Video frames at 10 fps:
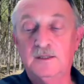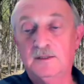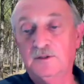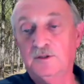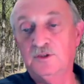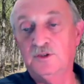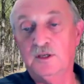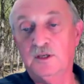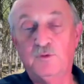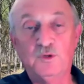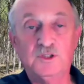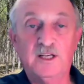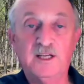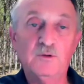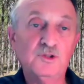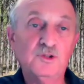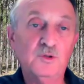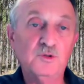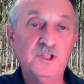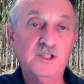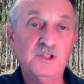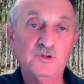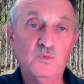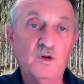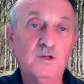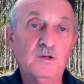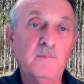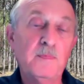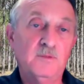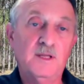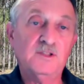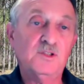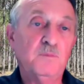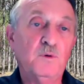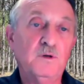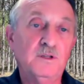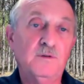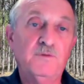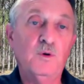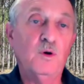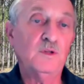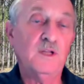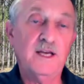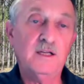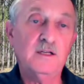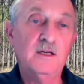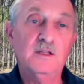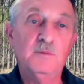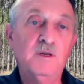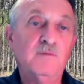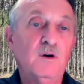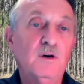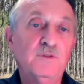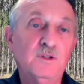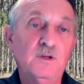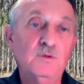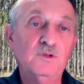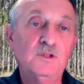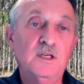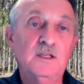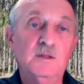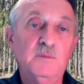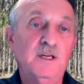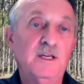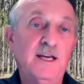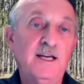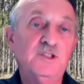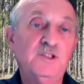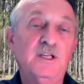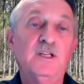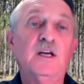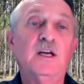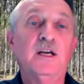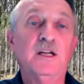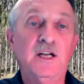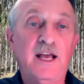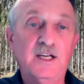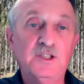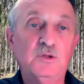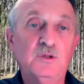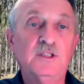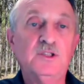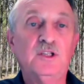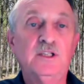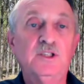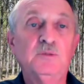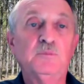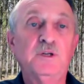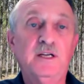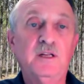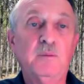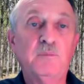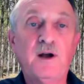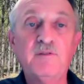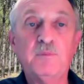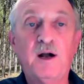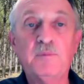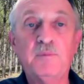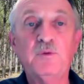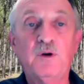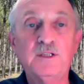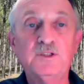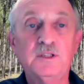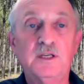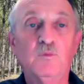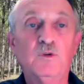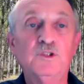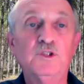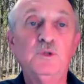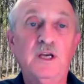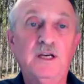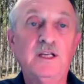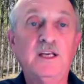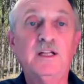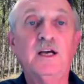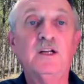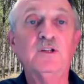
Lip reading: There's Forest Landowners Association as well. That's important if you own land, to be involved in those, to be engaged in national legislation protecting private property rights and what you can and cannot